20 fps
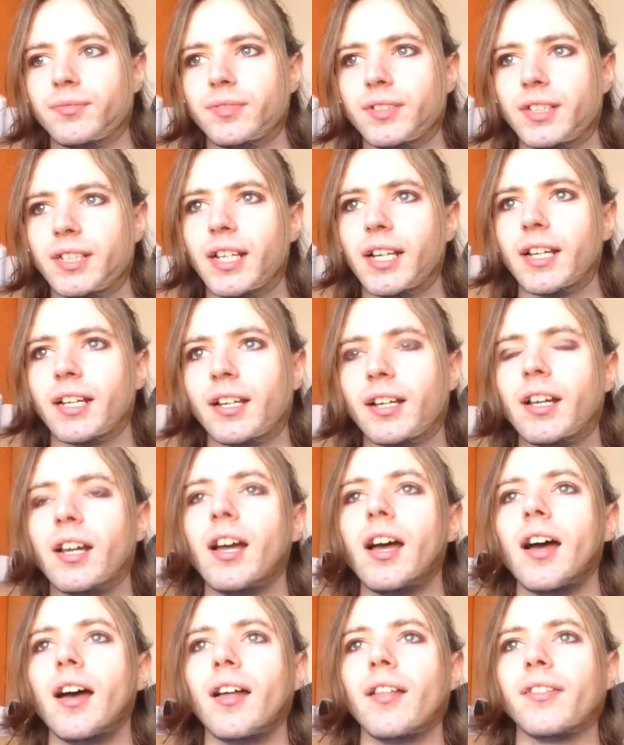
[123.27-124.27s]
yeah,
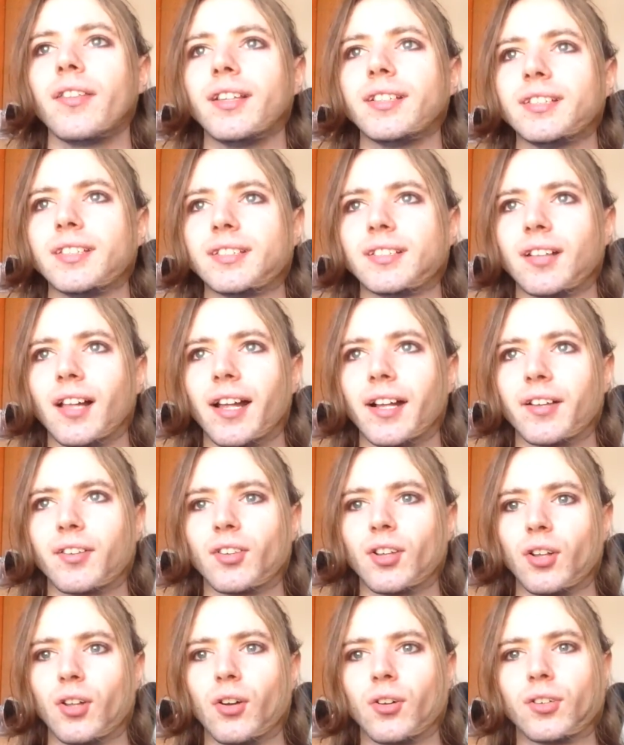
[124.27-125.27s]
this is the
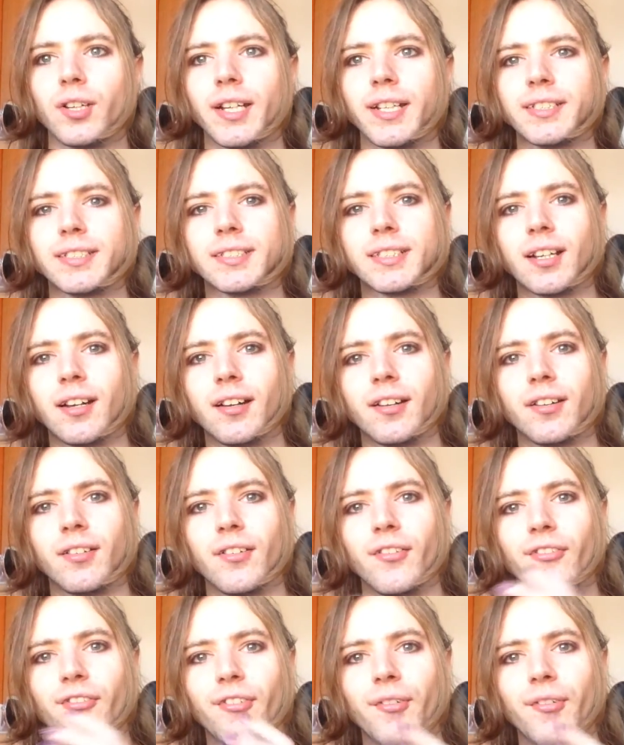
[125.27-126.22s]
longest kind of